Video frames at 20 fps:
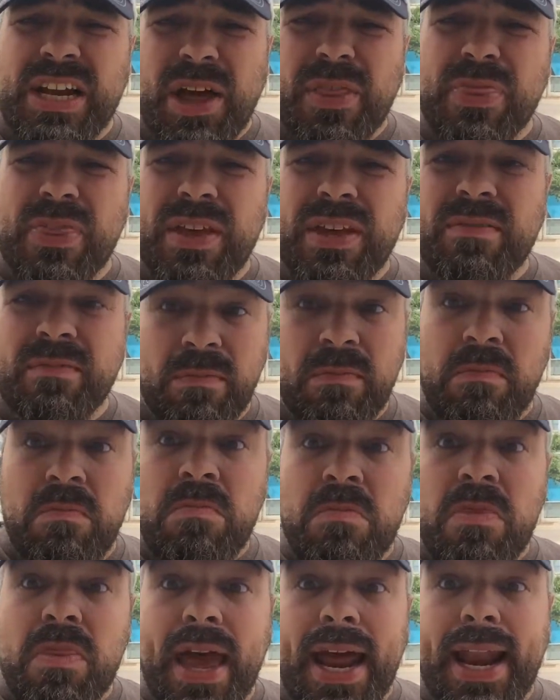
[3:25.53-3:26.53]
nothing?
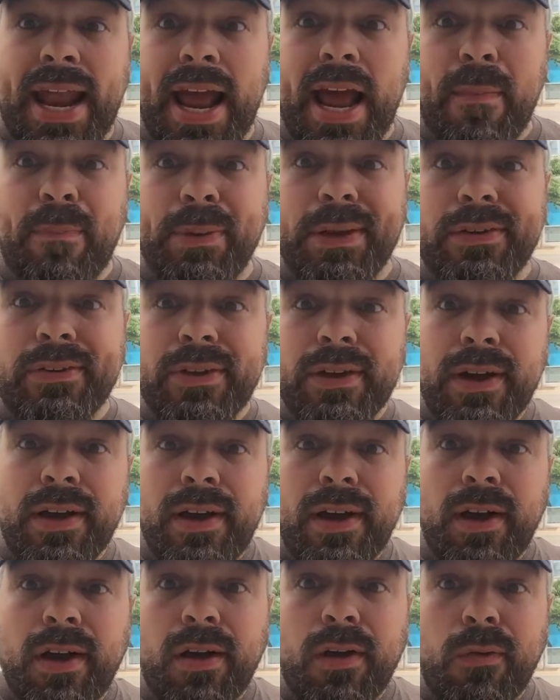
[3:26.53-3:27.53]
That happened
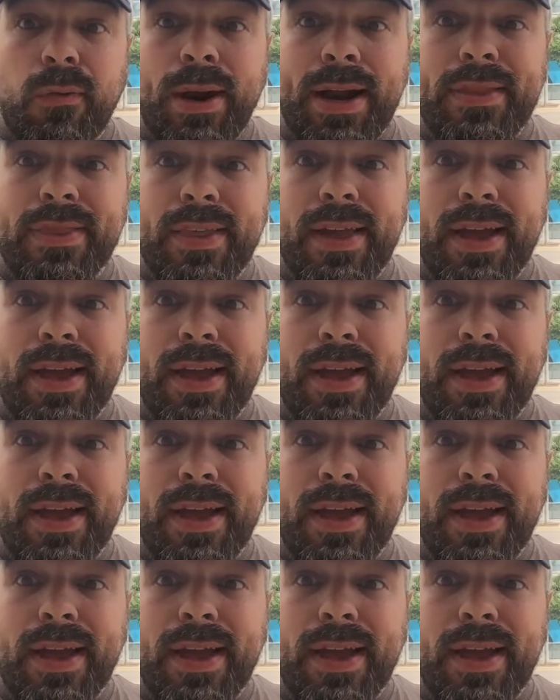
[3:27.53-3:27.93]
right